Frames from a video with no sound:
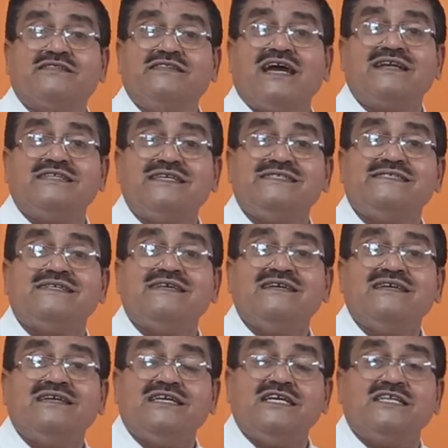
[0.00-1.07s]
That is,
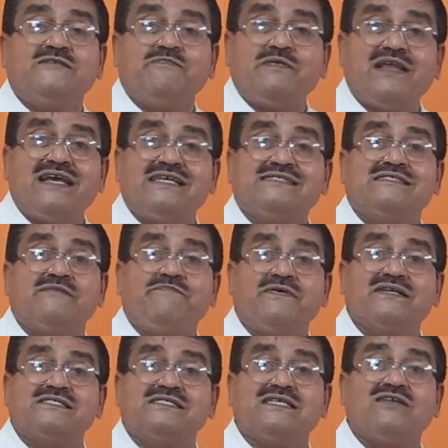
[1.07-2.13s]
it plays the
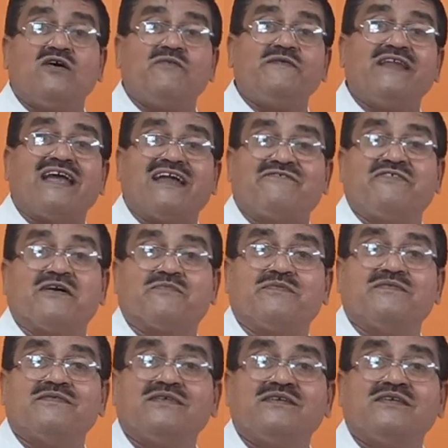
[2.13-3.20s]
function of an
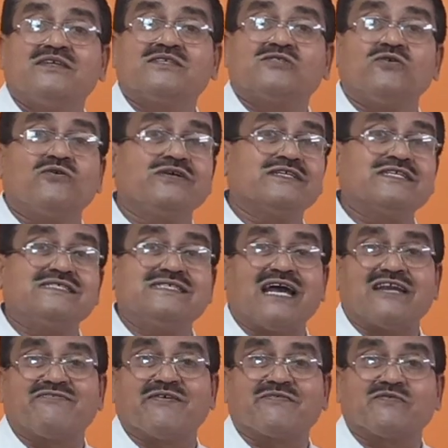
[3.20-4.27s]
adverb. So it is
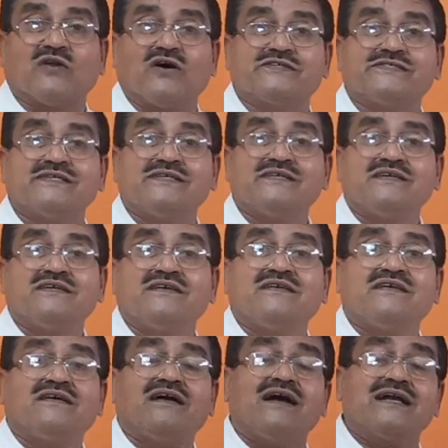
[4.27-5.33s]
adverb clause.
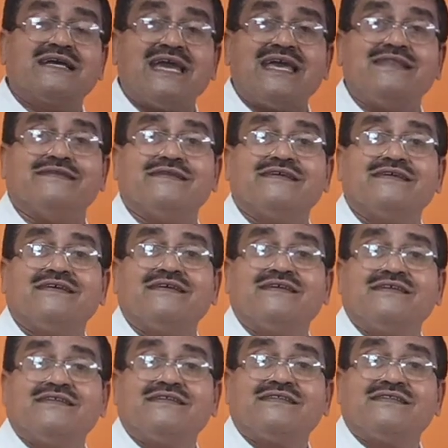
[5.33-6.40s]
Again,
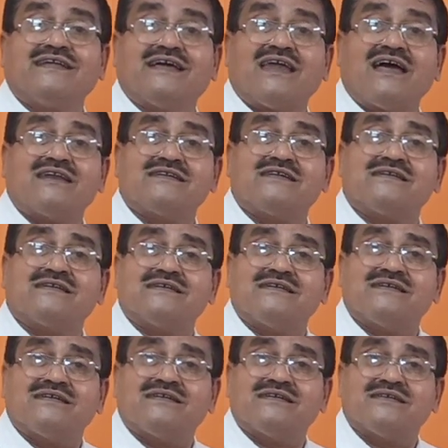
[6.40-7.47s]
there are
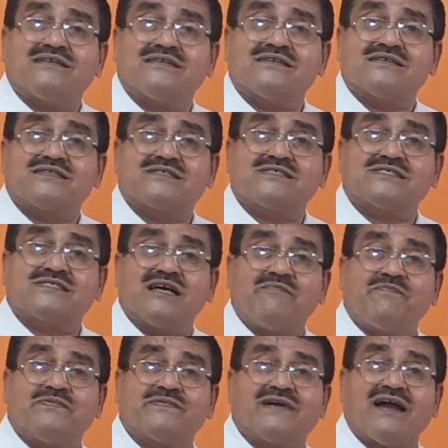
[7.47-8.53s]

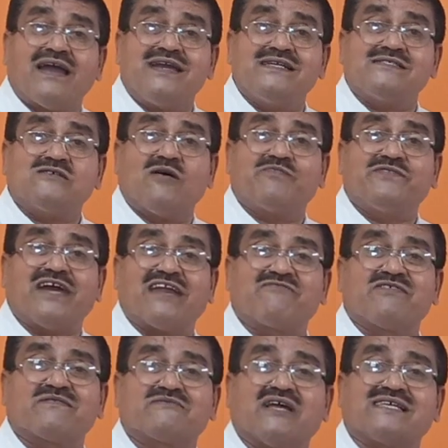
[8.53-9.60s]
sub kinds of the
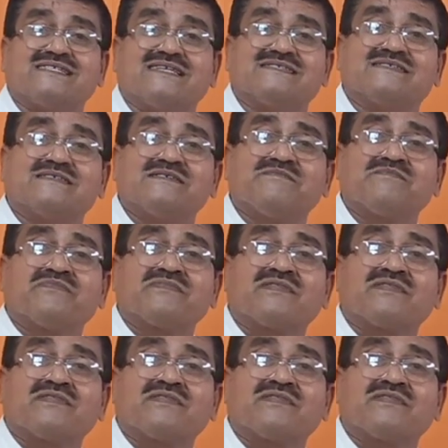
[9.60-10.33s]
adverb clauses.